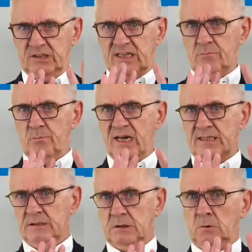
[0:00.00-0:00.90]
of step
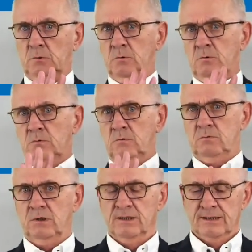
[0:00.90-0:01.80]
back and say,
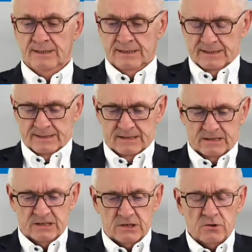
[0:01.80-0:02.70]
ooh,
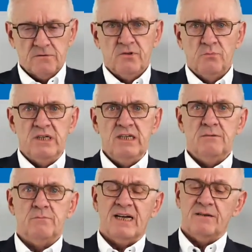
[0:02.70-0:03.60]
this is not for
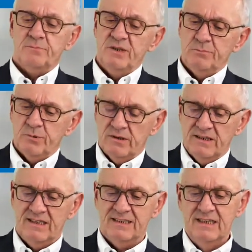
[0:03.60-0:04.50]
me. But people,
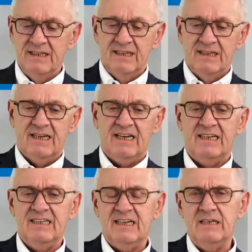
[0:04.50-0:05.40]

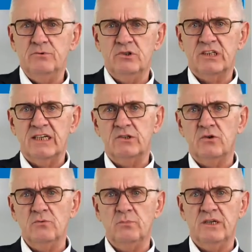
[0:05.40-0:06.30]
I would say,
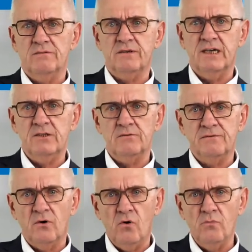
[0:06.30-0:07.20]
don't be afraid of
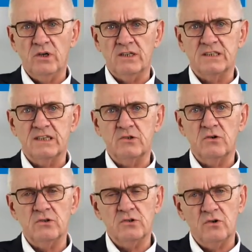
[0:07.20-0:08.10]
formulas,
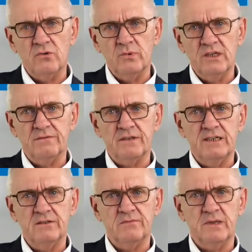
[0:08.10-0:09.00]
don't be
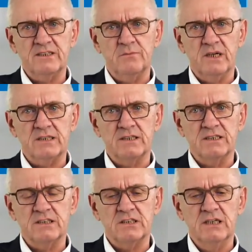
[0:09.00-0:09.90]
afraid of
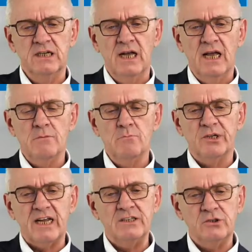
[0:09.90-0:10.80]
mathematics.
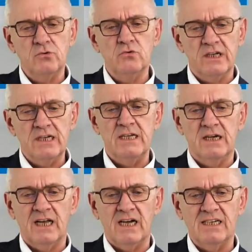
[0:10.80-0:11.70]
But I do
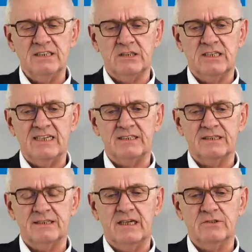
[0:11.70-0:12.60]
realize
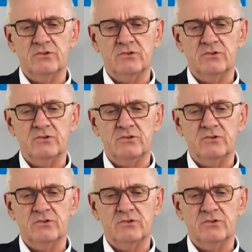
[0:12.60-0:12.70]
that,